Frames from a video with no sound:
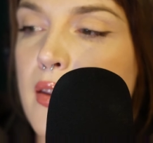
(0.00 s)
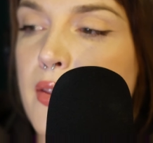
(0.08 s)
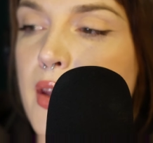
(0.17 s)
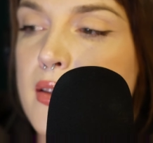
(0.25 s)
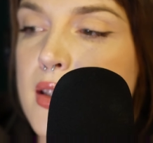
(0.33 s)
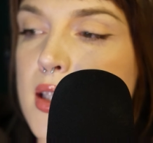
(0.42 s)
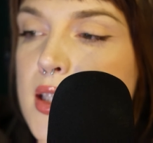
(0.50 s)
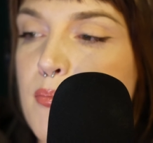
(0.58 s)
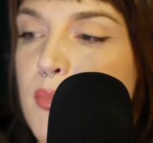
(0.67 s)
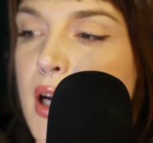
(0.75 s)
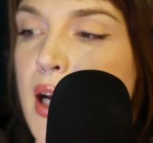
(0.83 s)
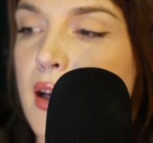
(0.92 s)
that he
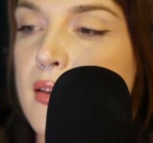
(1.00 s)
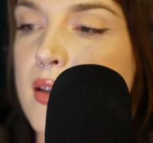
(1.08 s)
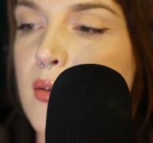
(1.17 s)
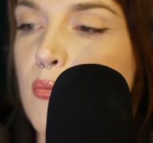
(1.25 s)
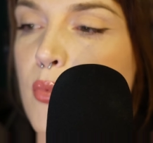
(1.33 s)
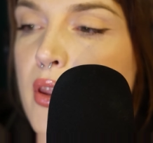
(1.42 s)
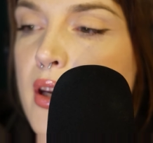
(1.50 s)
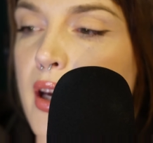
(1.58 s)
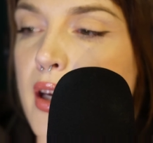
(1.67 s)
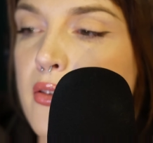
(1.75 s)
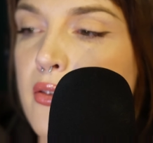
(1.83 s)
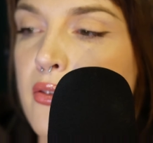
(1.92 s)
sprang at him with a
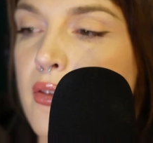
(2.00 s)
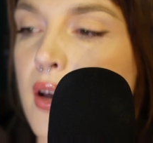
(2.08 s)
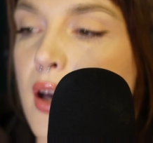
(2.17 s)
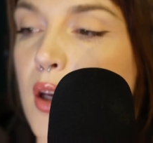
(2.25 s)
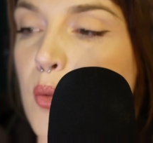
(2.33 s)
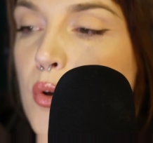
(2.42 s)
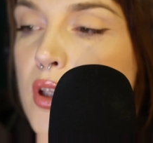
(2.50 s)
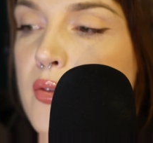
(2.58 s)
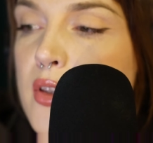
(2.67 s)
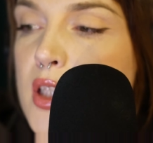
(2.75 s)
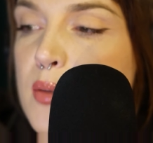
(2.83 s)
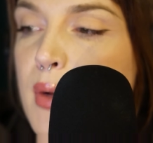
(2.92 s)
knife and would have
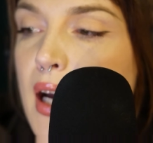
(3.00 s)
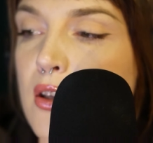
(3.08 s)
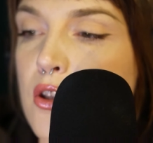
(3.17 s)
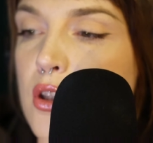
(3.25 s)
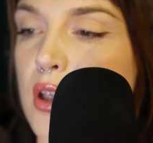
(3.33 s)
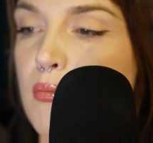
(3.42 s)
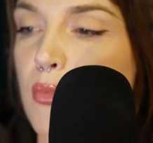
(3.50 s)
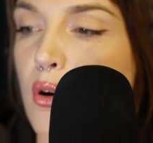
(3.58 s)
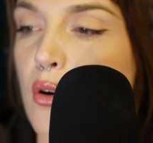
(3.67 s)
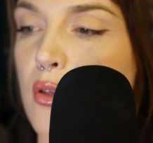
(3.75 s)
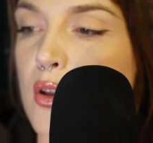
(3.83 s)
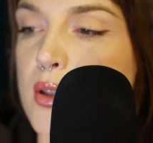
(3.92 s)
dispatched him
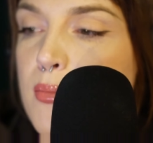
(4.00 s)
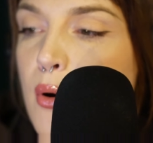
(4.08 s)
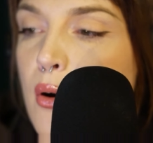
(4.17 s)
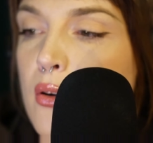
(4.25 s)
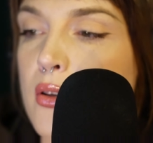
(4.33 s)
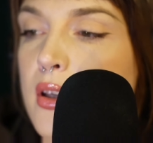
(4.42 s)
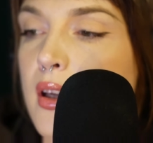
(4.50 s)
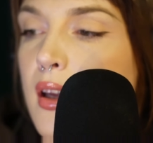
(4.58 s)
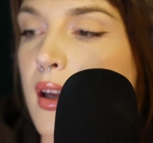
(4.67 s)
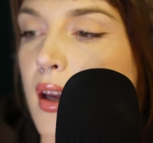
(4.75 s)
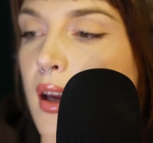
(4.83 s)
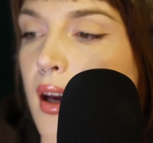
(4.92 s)
on the spot,
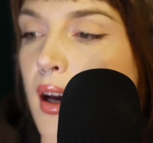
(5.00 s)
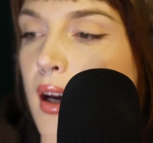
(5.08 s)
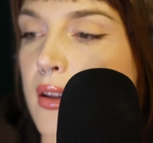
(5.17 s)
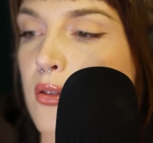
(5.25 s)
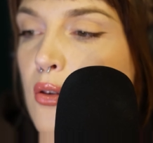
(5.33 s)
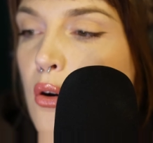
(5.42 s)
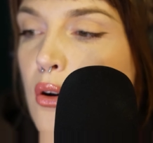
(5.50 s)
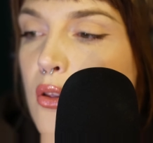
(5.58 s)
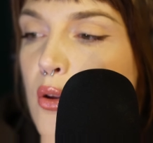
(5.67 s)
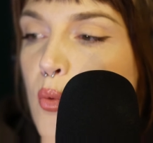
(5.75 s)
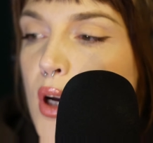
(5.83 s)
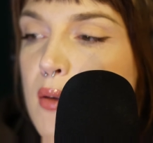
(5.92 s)
had not
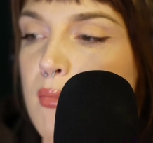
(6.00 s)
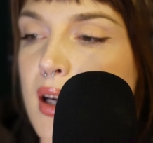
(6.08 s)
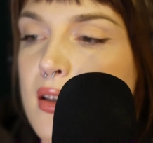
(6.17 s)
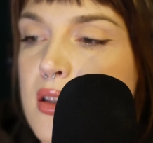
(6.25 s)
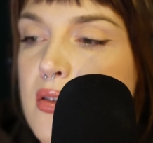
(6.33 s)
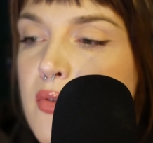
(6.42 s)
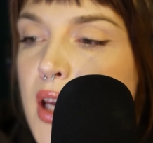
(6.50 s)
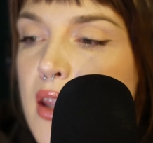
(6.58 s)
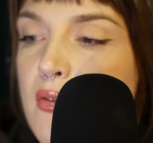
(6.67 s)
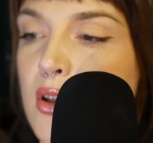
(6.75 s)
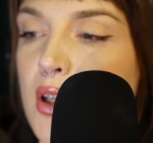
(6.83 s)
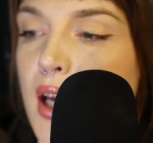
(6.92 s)
the white man's
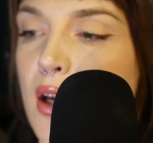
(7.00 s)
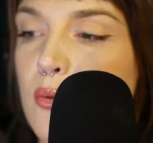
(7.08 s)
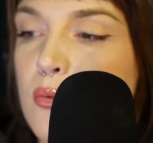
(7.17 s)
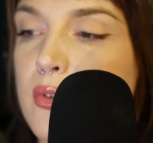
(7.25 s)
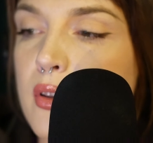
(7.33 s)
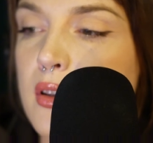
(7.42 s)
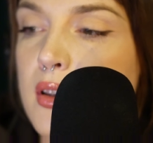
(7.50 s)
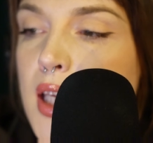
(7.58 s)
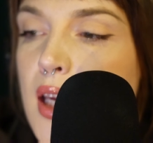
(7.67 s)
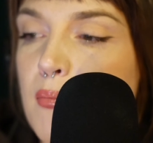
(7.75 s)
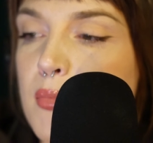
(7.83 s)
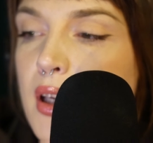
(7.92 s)
faithful hound
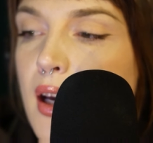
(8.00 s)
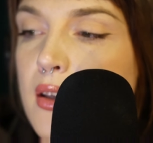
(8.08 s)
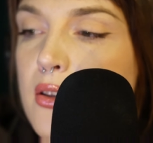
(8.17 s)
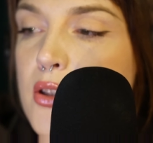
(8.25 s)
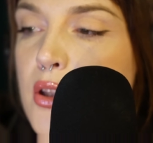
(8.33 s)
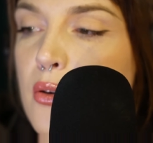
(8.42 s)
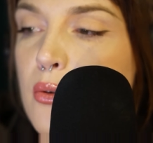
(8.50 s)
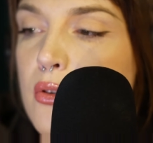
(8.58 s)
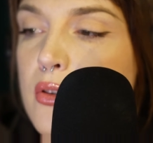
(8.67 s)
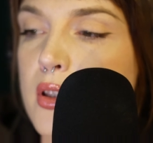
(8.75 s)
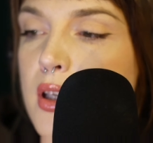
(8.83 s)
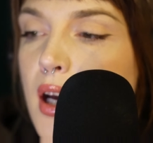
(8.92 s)
leaped at his
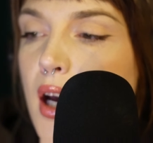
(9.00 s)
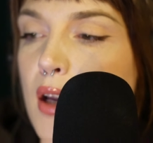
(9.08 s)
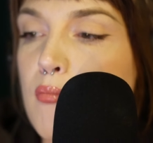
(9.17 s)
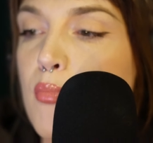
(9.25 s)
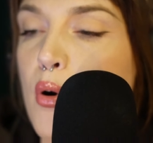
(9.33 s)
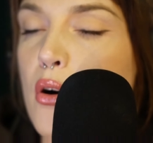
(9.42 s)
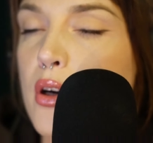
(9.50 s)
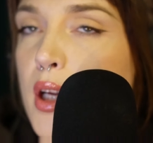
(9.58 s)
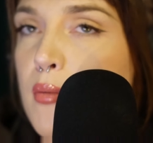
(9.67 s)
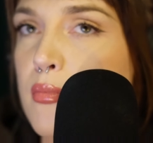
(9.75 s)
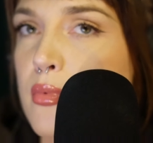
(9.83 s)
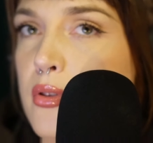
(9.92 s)
throat and borne
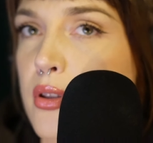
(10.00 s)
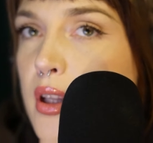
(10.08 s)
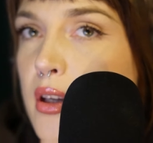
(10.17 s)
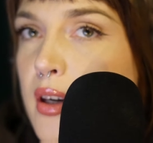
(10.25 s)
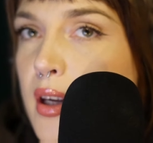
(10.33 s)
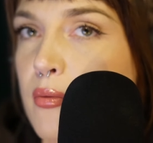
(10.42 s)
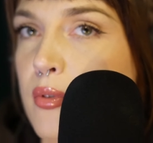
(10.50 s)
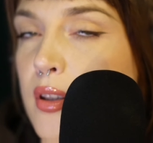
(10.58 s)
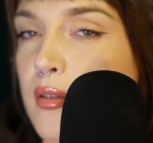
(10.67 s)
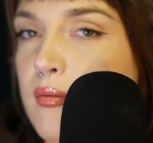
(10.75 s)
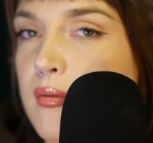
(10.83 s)
him to the ground.